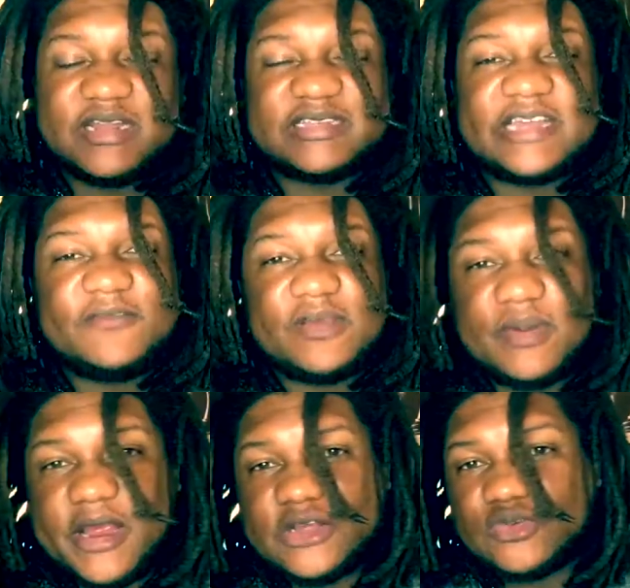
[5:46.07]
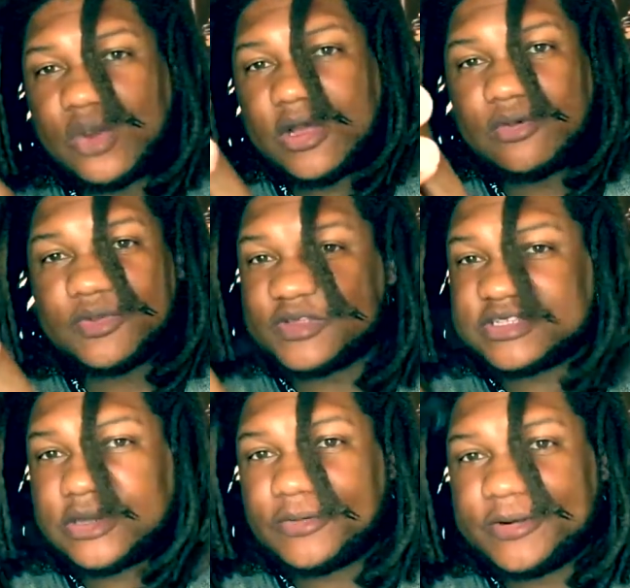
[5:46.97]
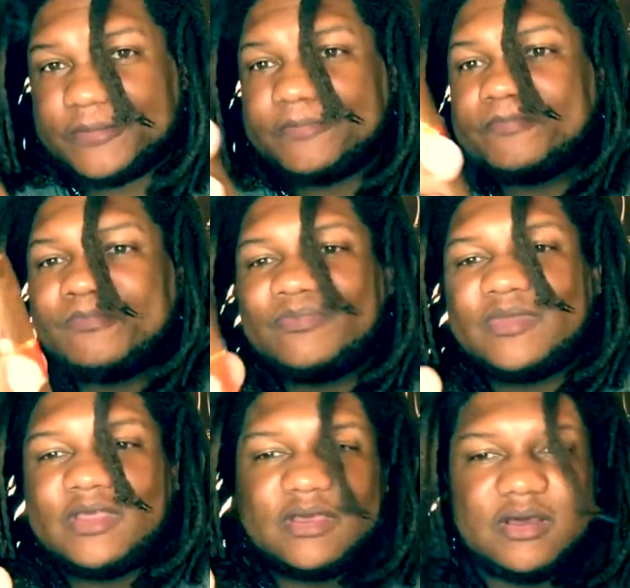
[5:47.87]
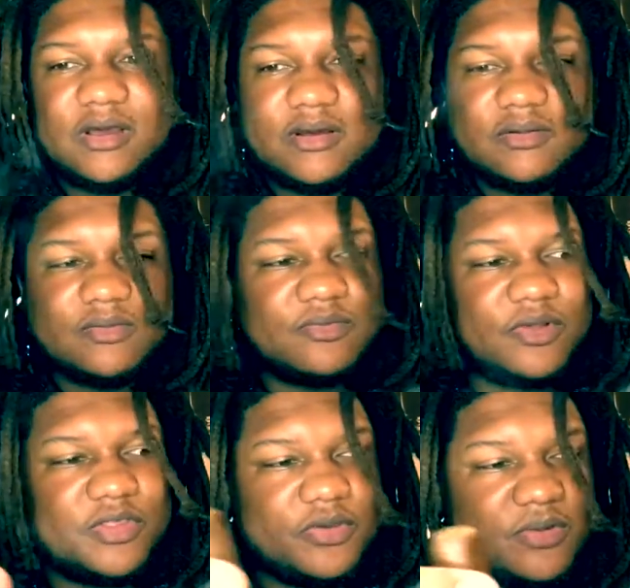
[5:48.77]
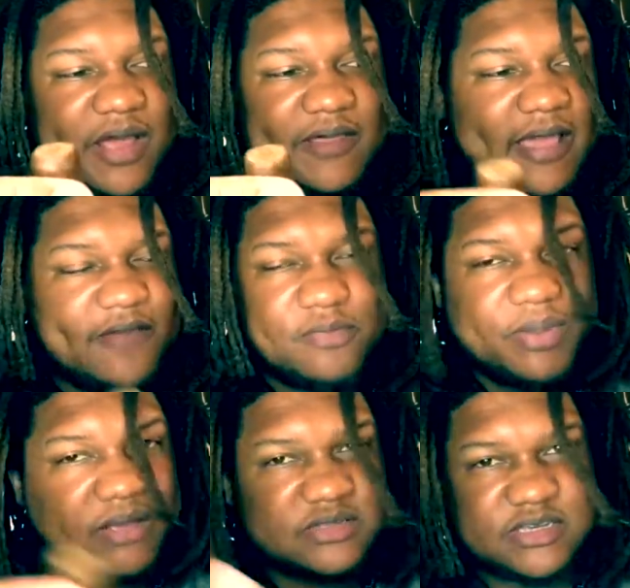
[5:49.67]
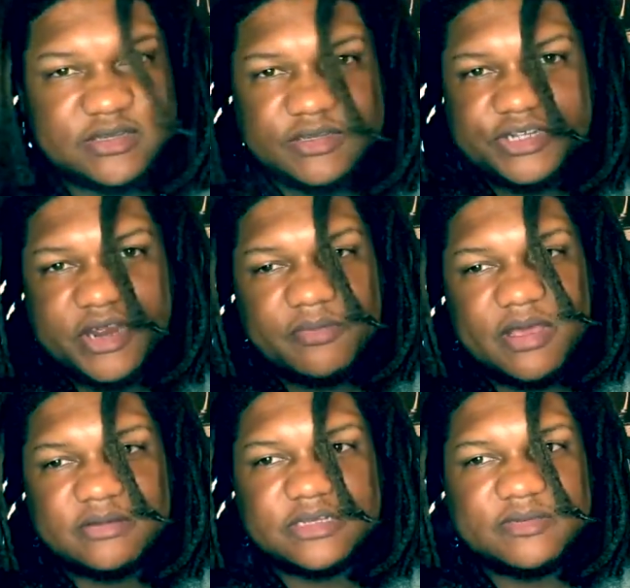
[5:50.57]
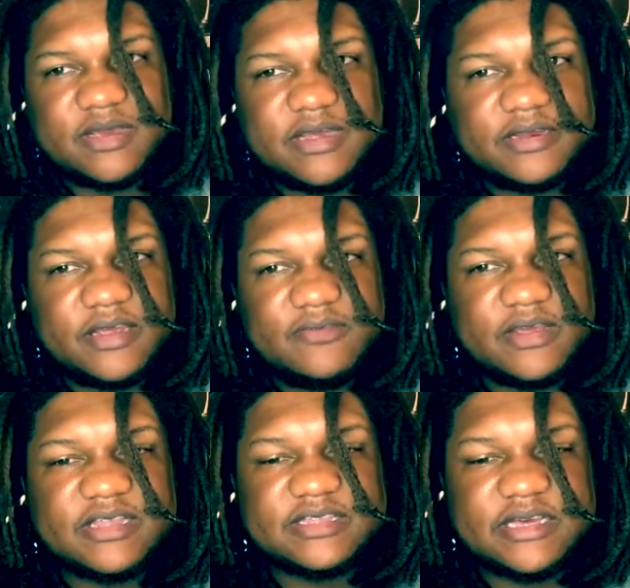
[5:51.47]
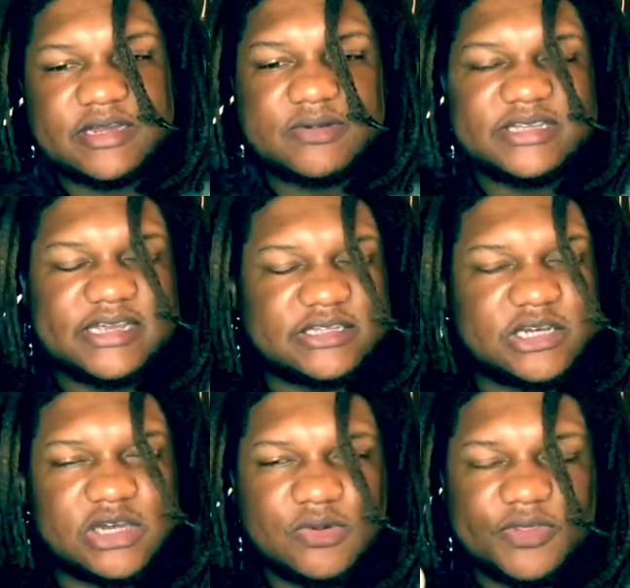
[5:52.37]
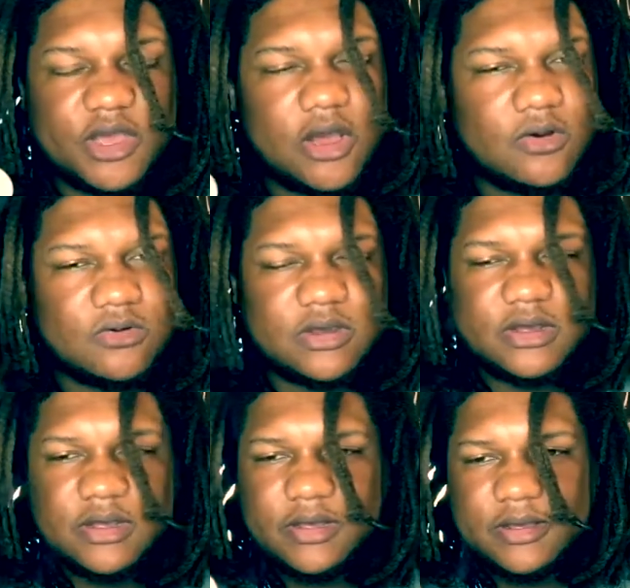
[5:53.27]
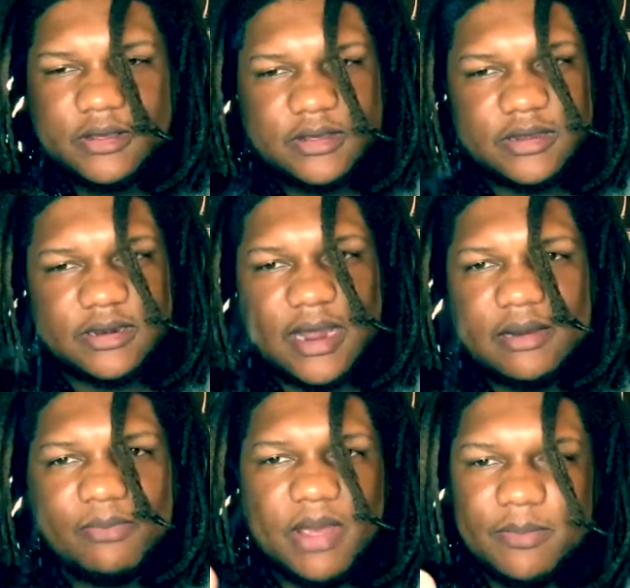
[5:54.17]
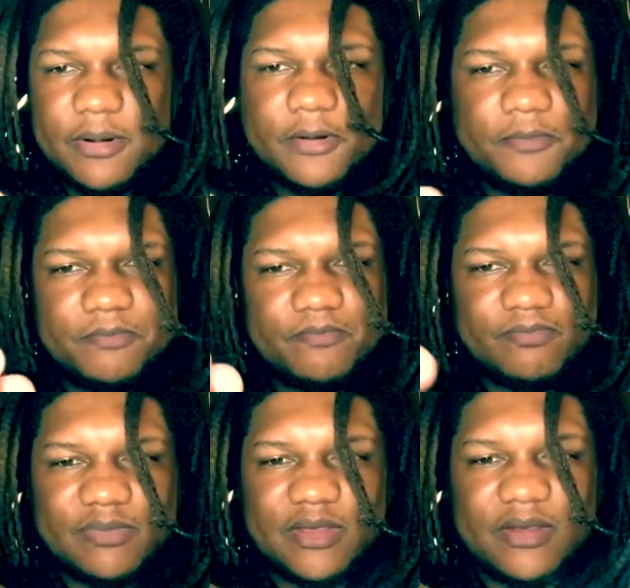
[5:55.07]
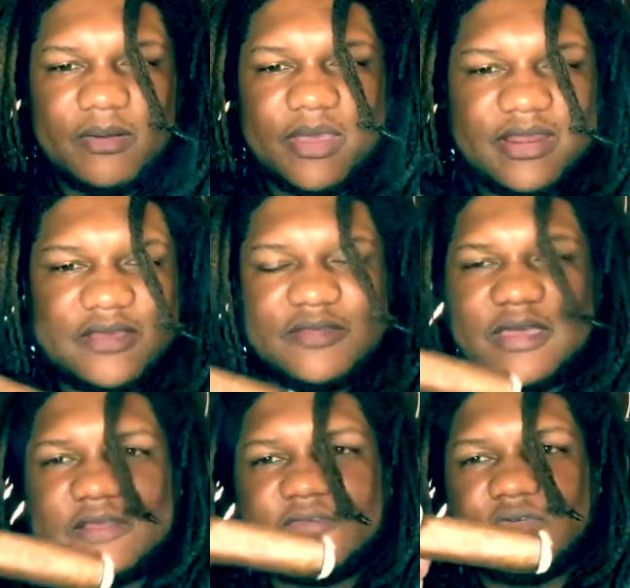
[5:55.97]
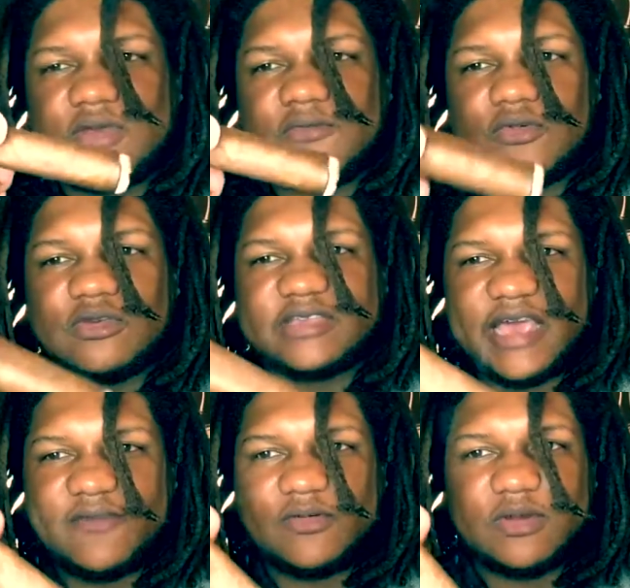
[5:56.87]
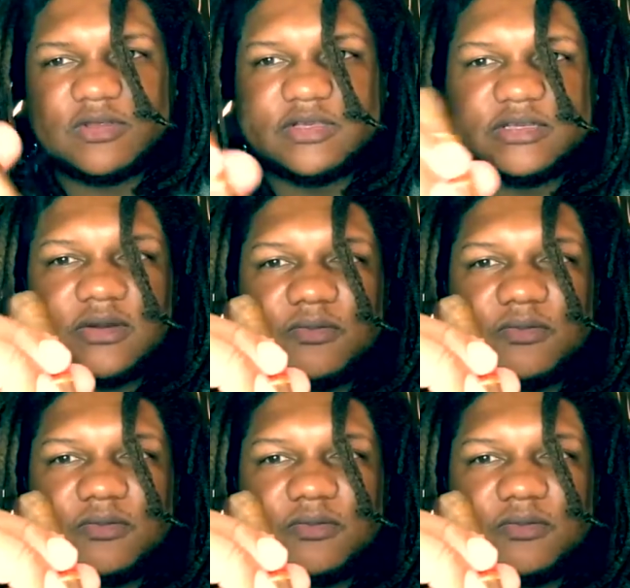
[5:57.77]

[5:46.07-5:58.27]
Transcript: definitely pairs well with a soda. I have a Pepsi, cherry Pepsi, but definitely can tell it would taste good with the Coke, Dr. Pepper, or any of that if you was to have it with it. So